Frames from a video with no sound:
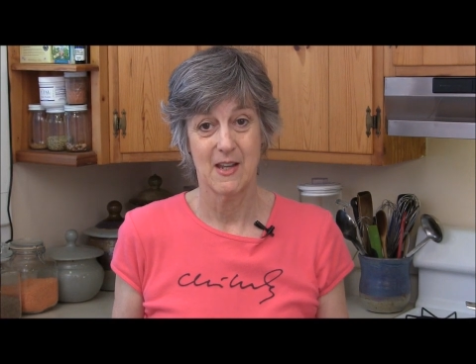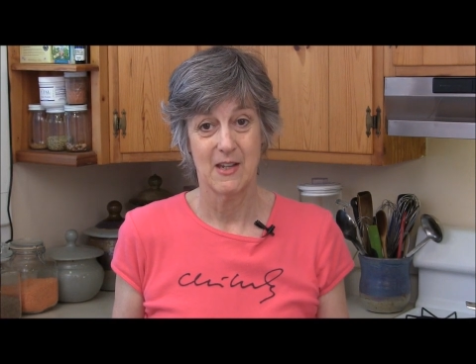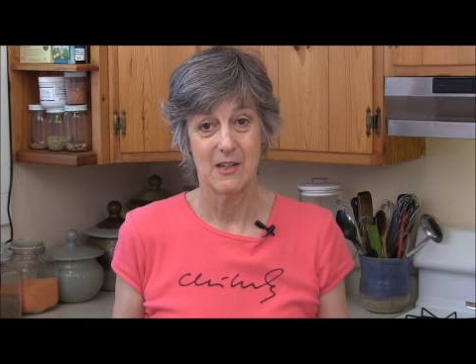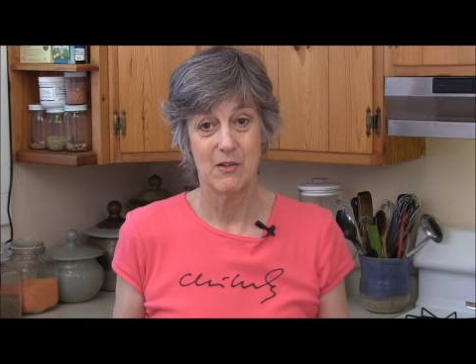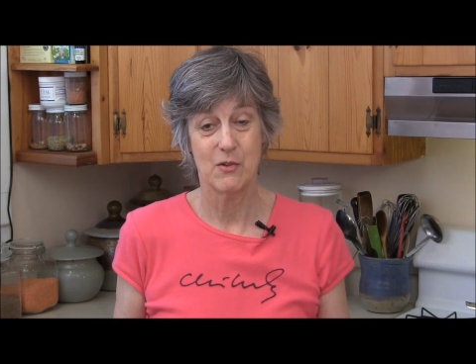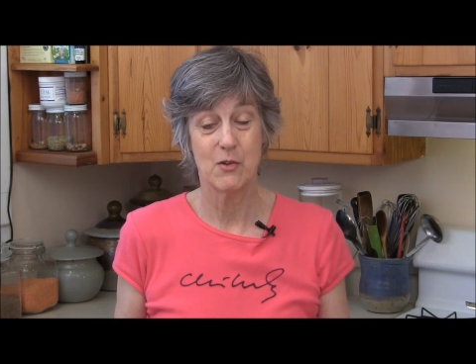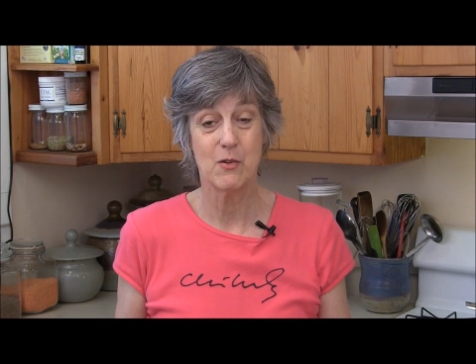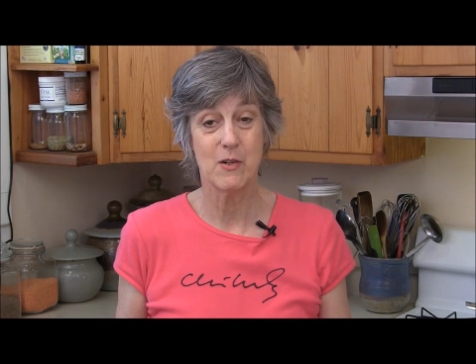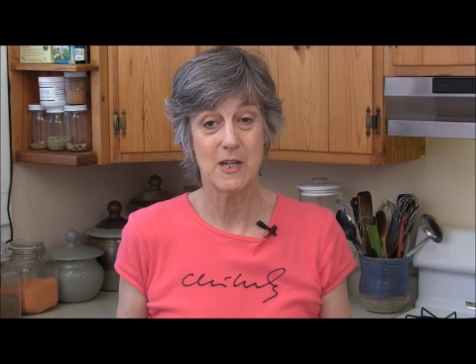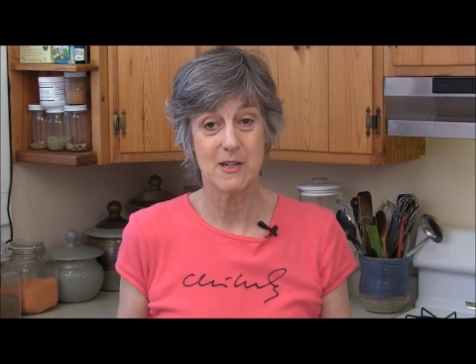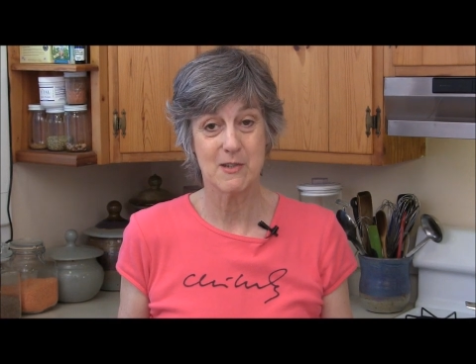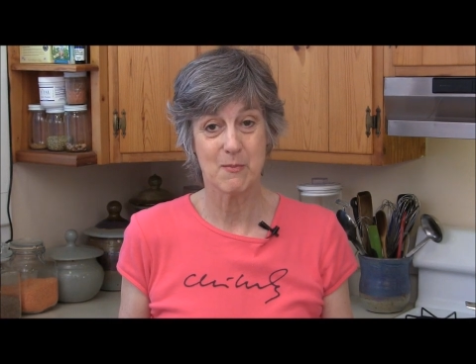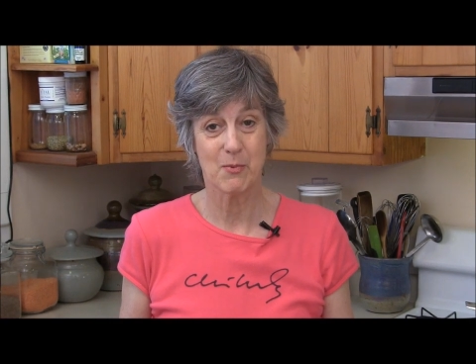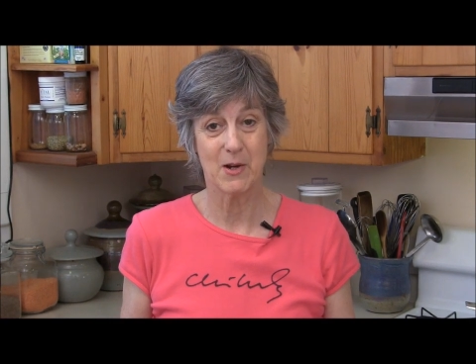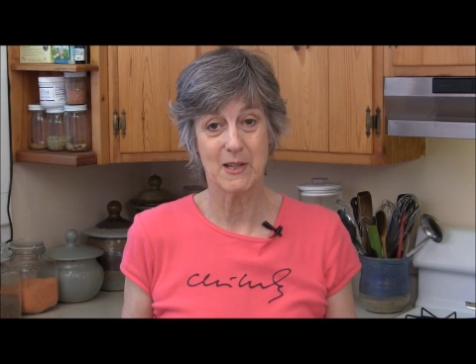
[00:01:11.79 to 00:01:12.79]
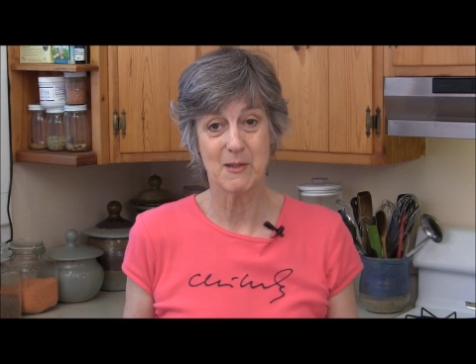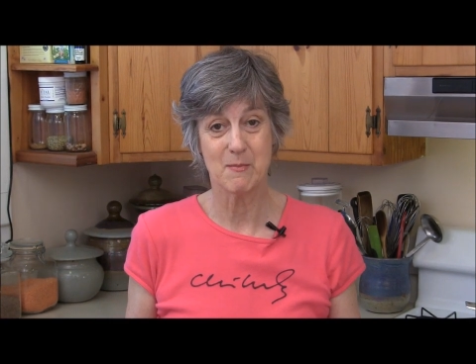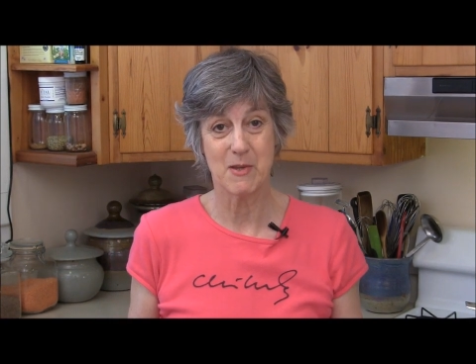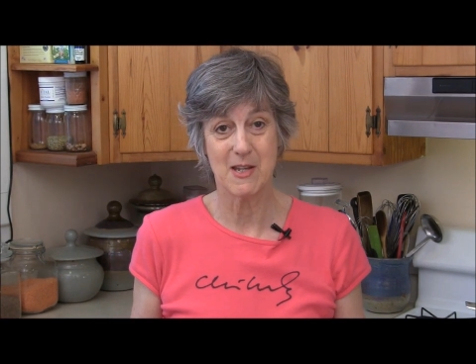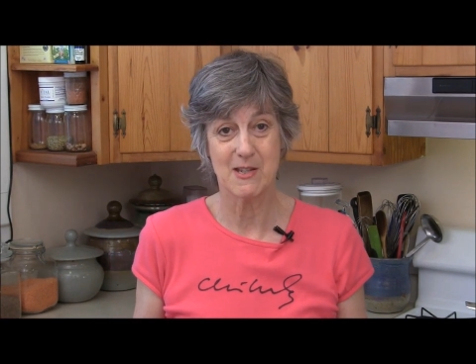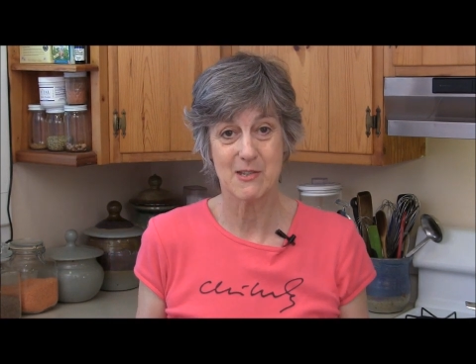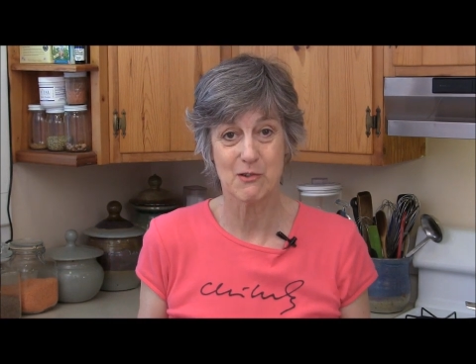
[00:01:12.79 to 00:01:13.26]
You do need to bring the
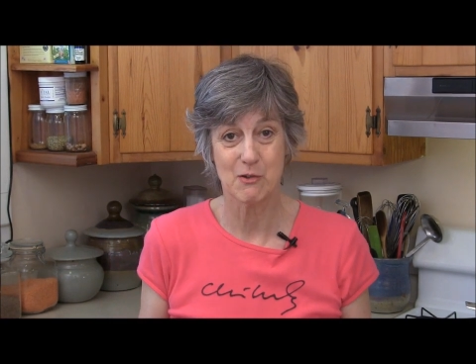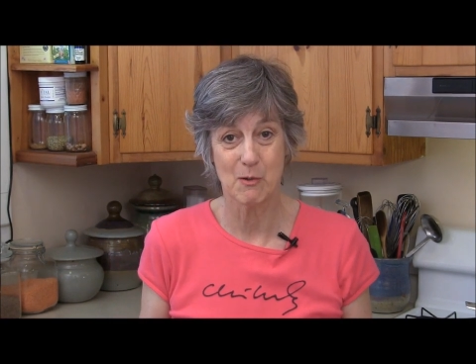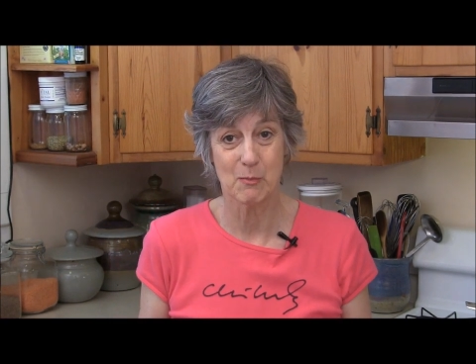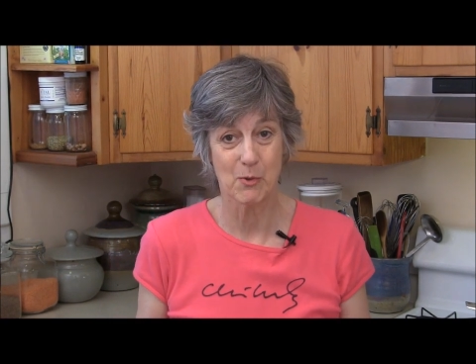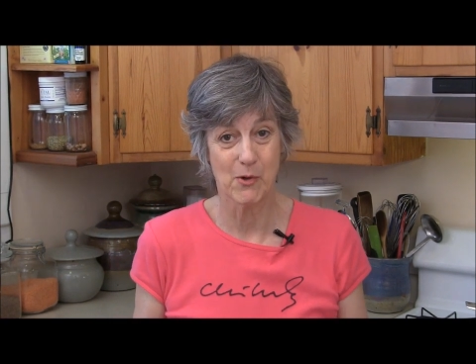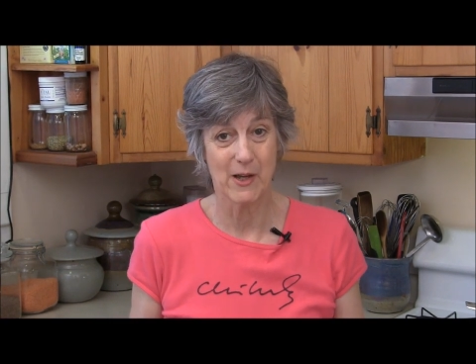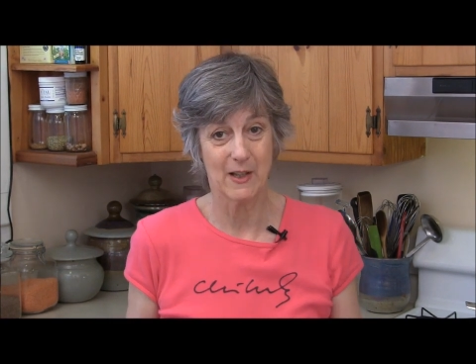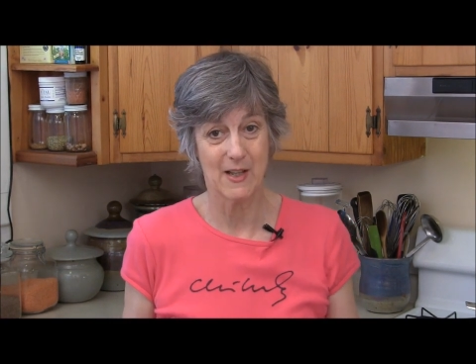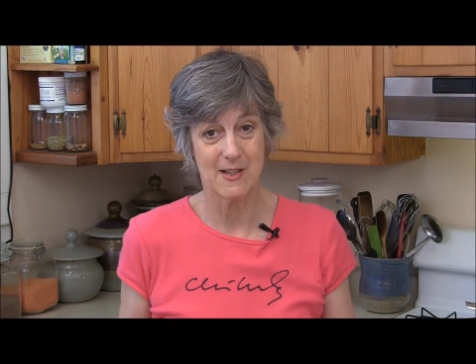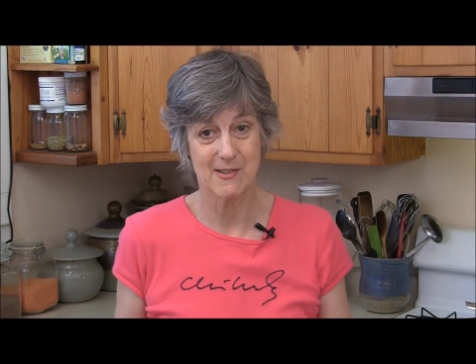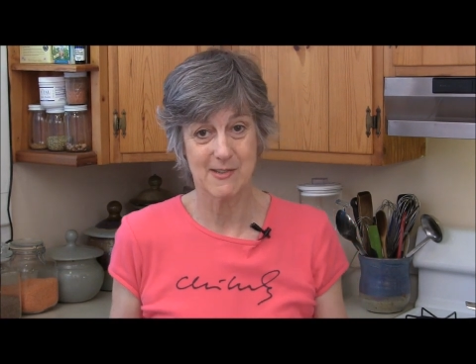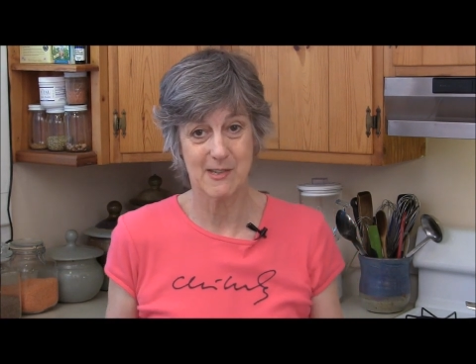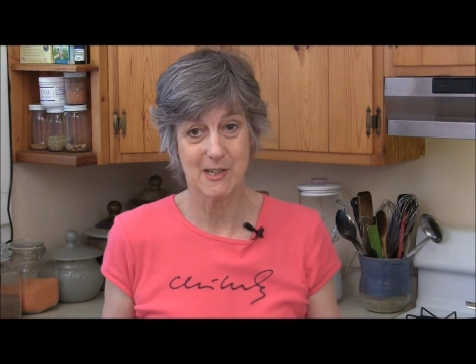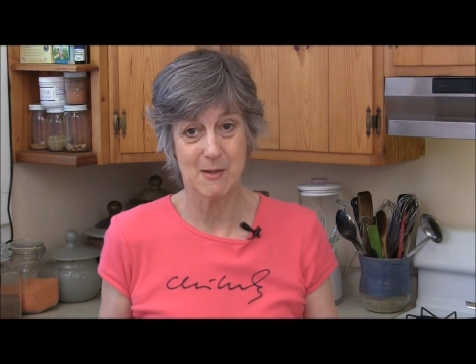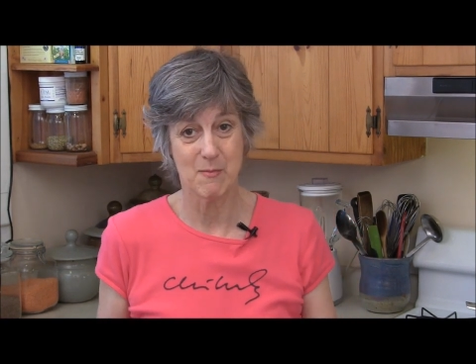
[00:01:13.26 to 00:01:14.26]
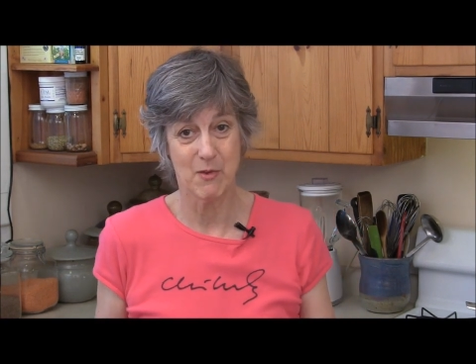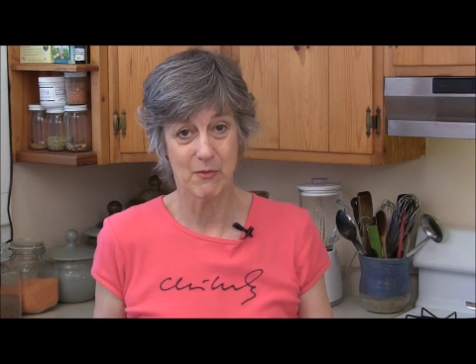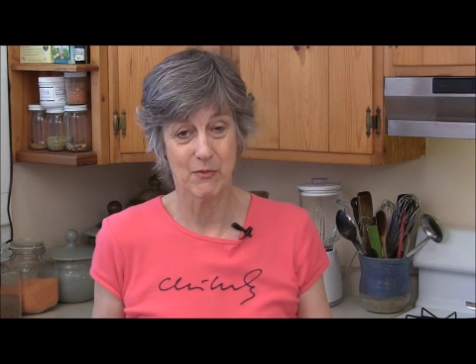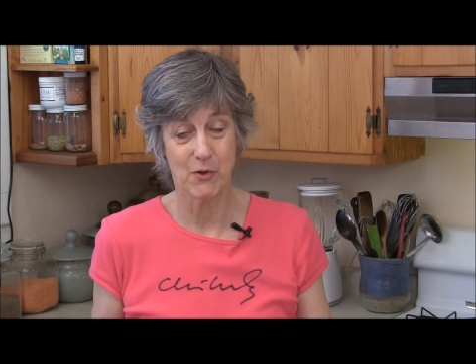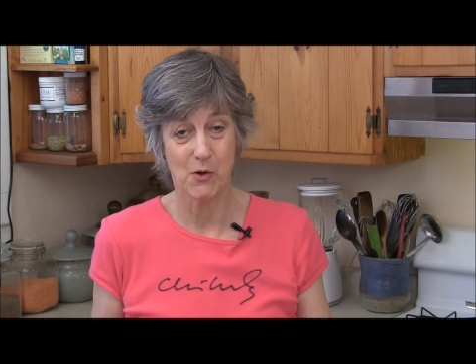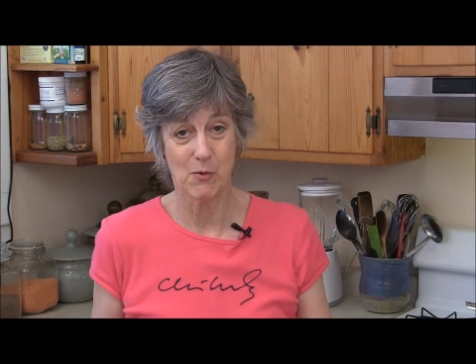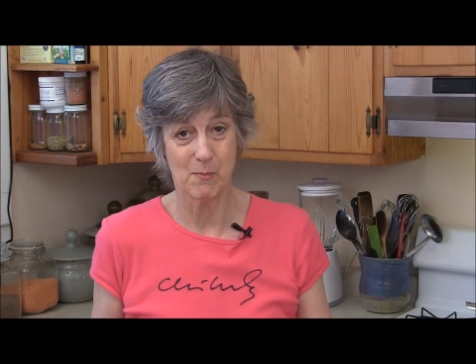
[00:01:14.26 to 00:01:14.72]
beans to a boil and skim the
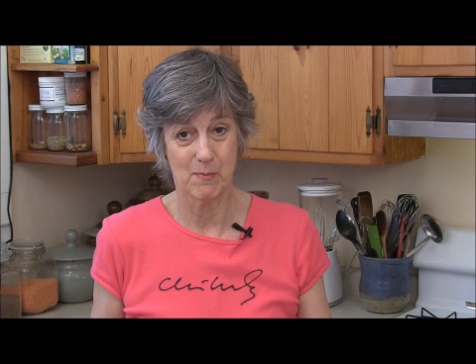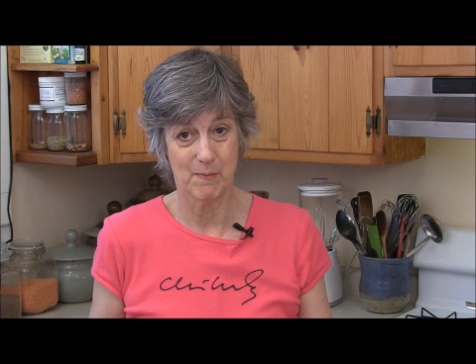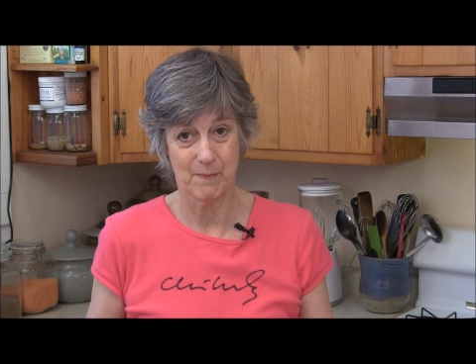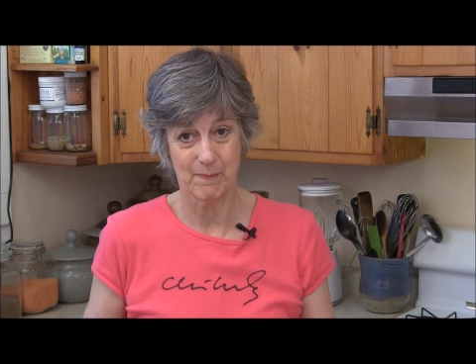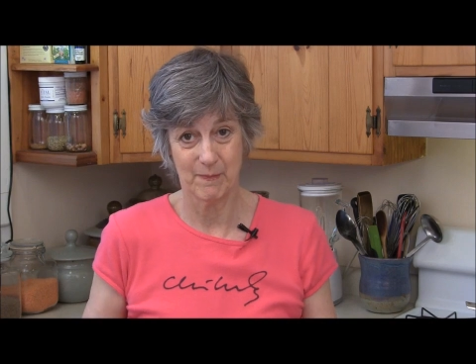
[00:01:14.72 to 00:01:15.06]
foam.